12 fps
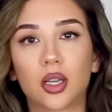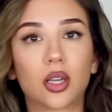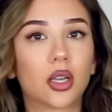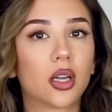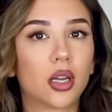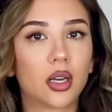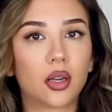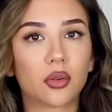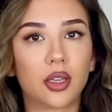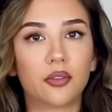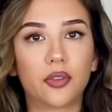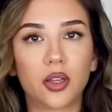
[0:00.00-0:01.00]
Are you gonna
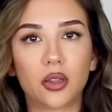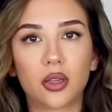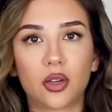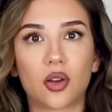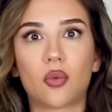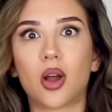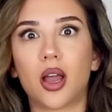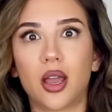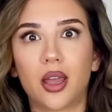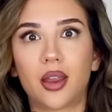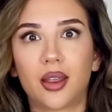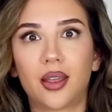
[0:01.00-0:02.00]
refill it or
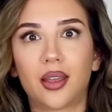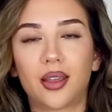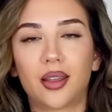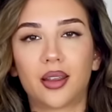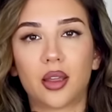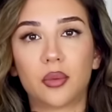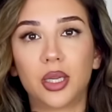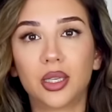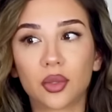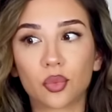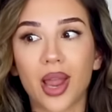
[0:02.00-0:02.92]
what? I mean, the